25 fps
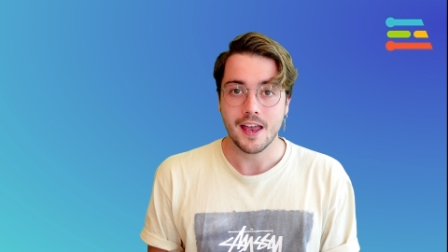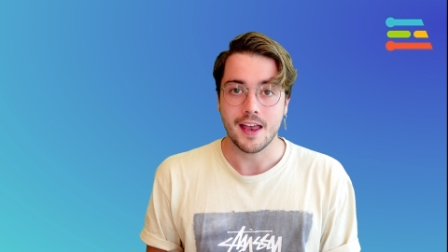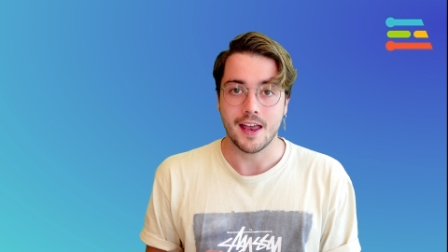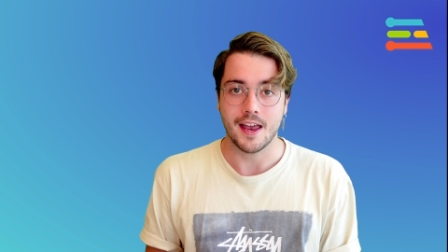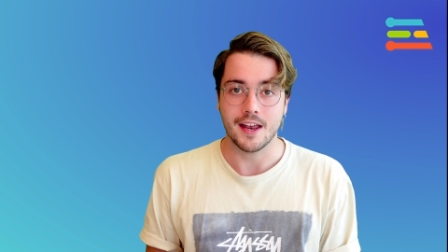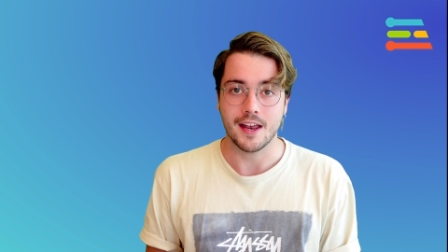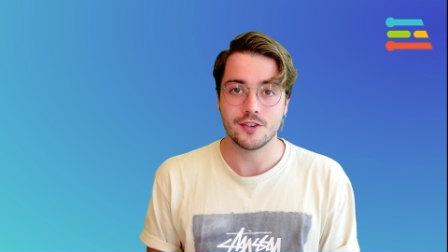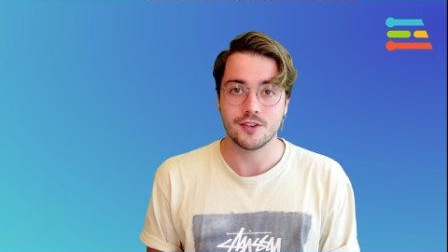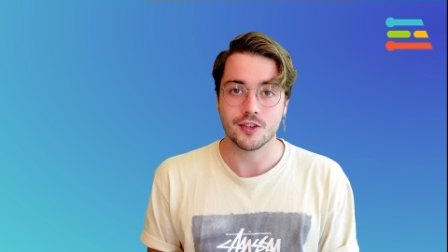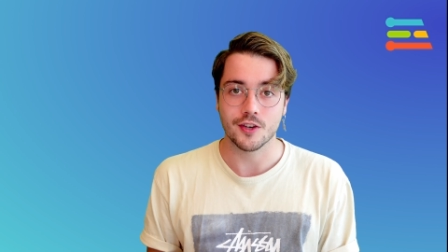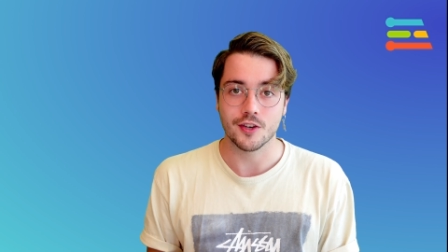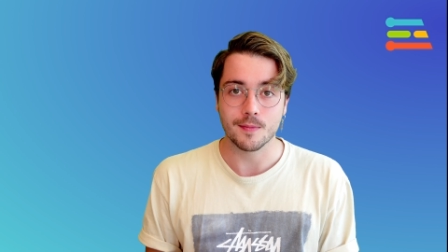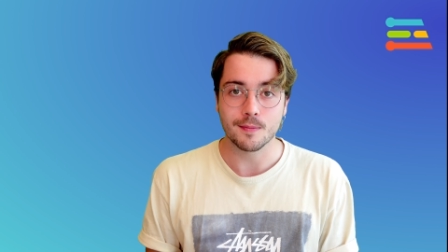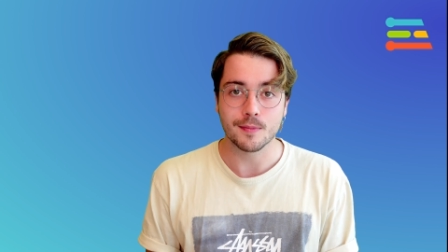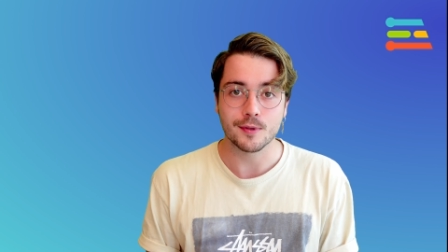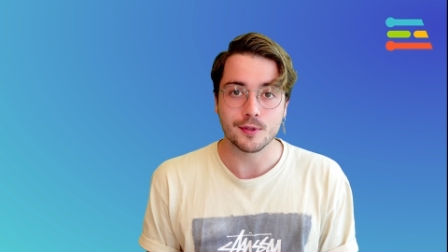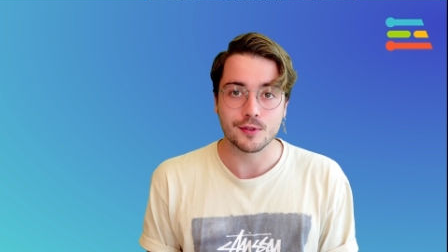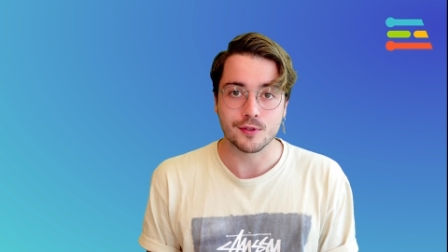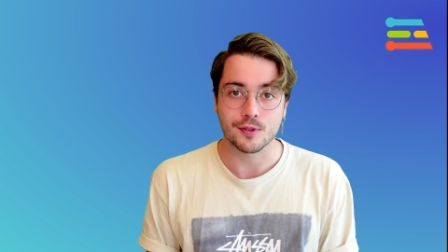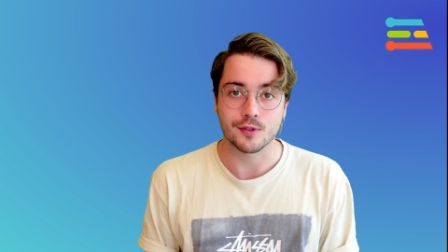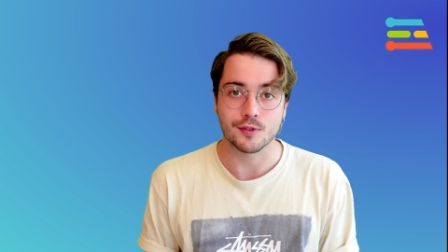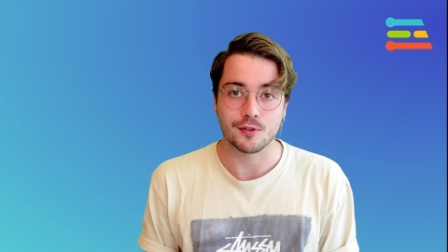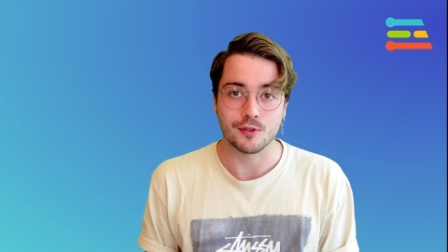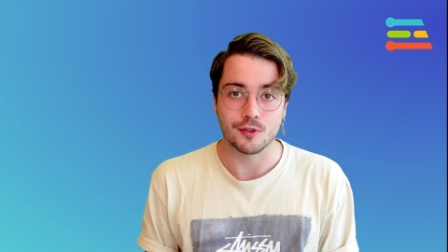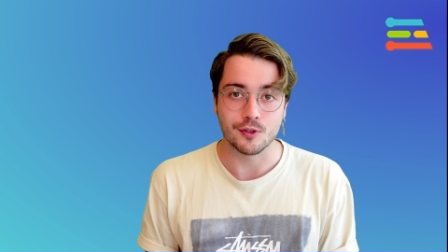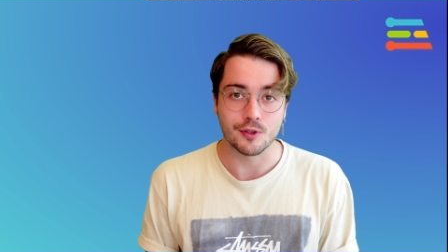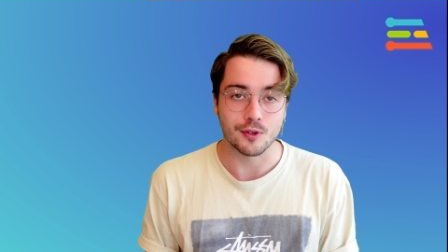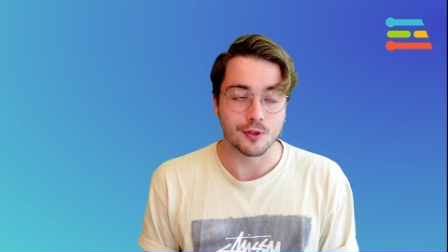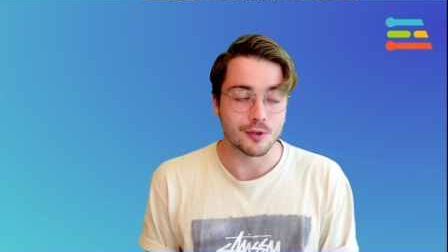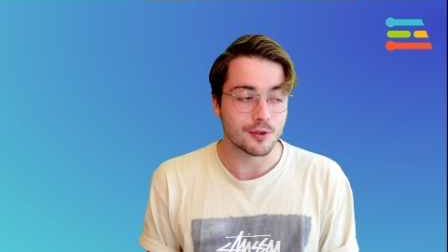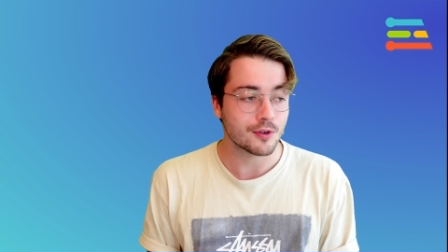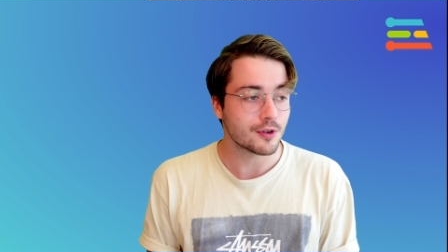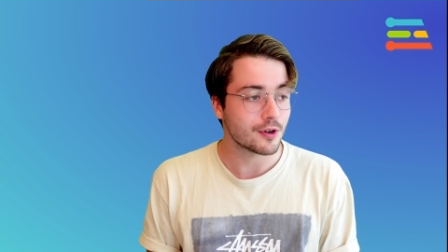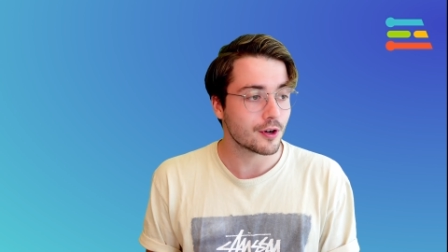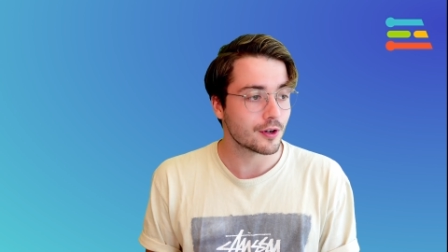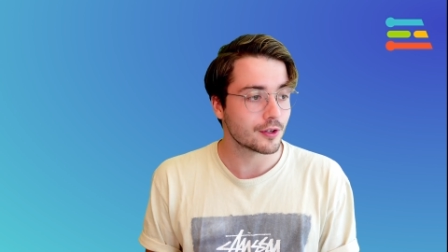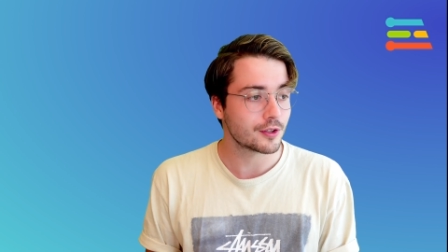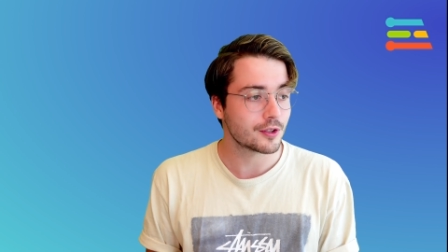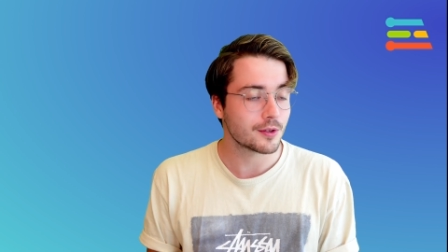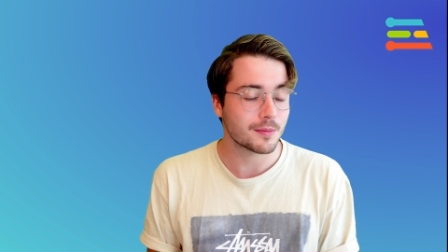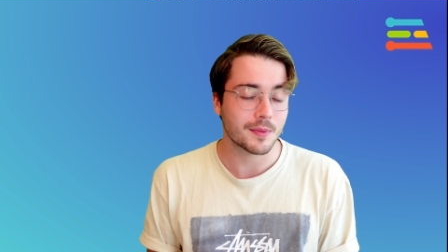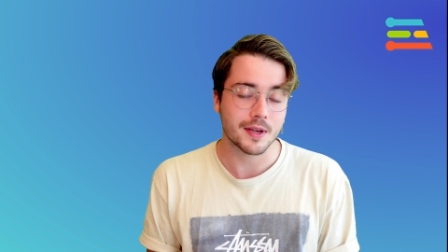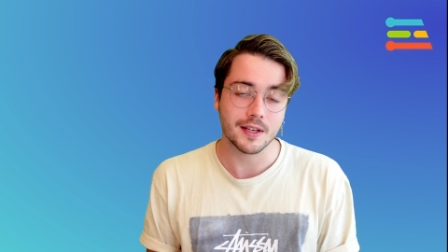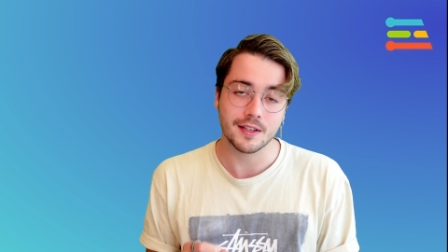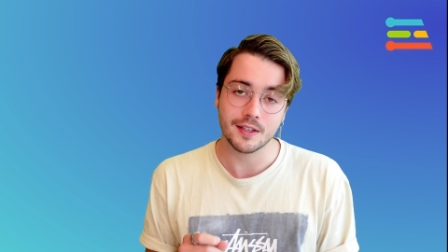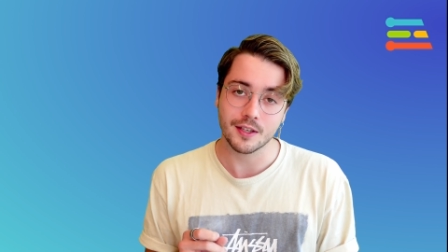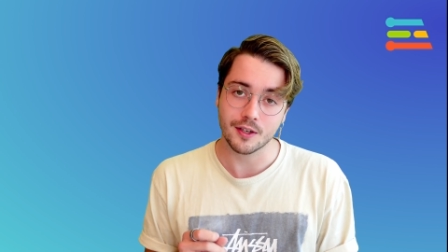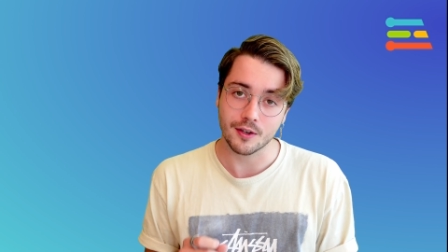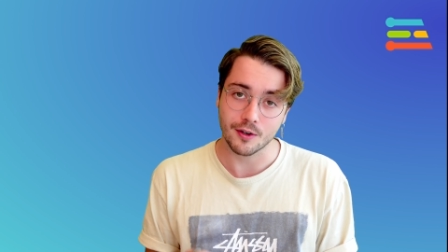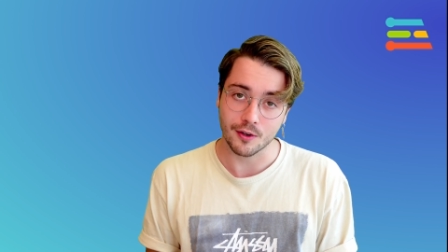Edge Impulse's new
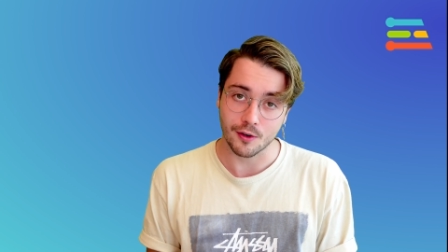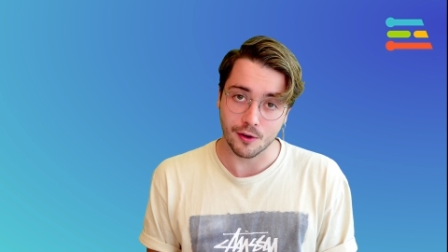automatic